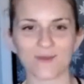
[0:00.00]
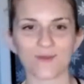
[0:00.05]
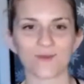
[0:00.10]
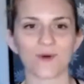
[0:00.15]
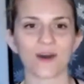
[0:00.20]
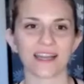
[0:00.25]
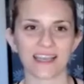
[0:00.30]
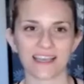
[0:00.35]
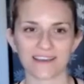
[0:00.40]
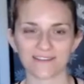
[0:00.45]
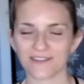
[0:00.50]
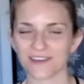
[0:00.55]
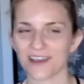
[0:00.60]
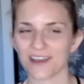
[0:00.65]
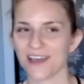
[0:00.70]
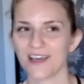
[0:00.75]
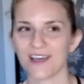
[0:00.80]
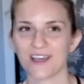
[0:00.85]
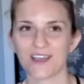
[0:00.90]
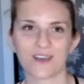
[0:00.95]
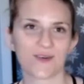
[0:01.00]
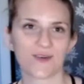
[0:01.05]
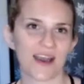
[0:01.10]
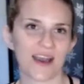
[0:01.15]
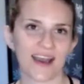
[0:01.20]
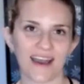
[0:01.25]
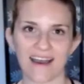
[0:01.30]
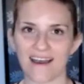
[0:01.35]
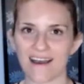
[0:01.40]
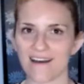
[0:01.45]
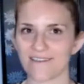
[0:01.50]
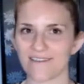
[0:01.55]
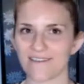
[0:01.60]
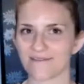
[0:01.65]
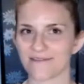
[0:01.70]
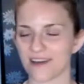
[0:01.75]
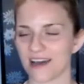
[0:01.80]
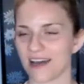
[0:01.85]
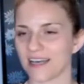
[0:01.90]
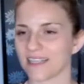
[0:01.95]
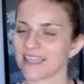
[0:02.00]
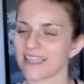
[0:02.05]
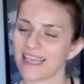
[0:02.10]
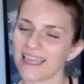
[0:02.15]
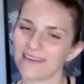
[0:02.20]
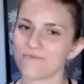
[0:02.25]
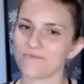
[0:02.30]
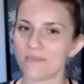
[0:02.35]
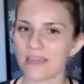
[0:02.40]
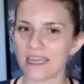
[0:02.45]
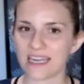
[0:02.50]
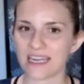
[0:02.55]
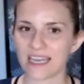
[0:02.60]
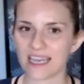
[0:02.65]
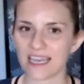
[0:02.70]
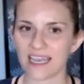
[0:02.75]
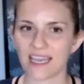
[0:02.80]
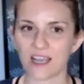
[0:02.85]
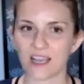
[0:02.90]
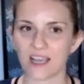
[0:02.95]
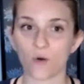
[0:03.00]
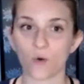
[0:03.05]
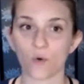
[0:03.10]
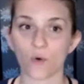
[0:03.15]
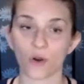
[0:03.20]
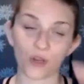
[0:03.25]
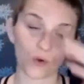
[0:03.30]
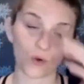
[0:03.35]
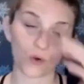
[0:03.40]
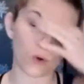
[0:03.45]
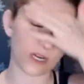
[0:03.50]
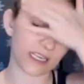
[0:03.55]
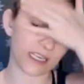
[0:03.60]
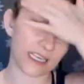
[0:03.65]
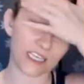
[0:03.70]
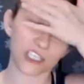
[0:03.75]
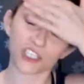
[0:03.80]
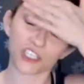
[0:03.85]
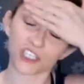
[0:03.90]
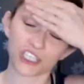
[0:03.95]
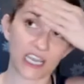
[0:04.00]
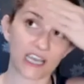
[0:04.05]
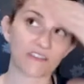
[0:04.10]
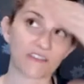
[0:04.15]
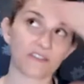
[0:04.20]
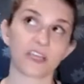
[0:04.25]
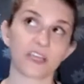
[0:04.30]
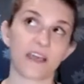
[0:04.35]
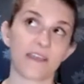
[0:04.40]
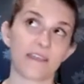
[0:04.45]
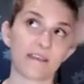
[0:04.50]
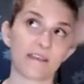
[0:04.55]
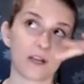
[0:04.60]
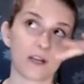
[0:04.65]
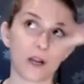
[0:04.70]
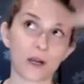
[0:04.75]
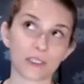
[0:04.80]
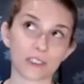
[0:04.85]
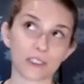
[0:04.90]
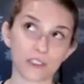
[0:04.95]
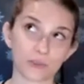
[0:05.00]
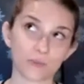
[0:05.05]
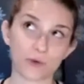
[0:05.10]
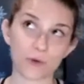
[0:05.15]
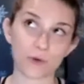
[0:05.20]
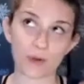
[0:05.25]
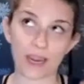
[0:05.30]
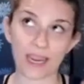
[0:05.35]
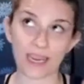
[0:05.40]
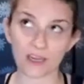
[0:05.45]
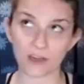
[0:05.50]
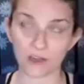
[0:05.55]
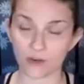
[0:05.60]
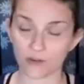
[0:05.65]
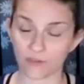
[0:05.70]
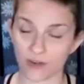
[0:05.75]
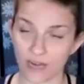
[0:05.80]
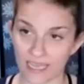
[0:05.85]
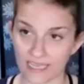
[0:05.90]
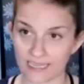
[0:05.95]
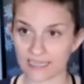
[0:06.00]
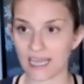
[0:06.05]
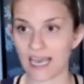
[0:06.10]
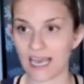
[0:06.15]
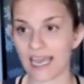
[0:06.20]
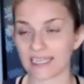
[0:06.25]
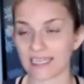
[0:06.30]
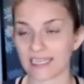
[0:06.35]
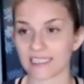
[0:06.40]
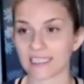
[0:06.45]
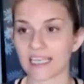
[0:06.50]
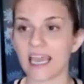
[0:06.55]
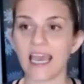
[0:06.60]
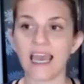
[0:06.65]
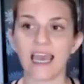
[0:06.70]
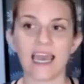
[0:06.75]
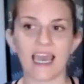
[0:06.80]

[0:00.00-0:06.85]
What if you have a late meeting or you're working shift and there are super bright overhead lights